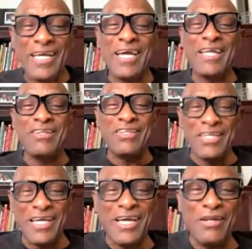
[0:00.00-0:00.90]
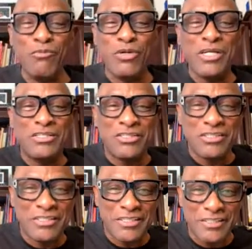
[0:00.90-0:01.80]
And then we
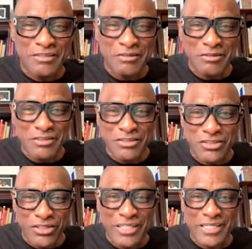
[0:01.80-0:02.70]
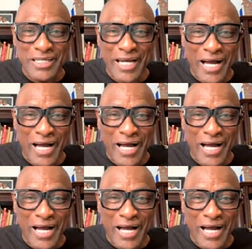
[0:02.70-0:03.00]
took it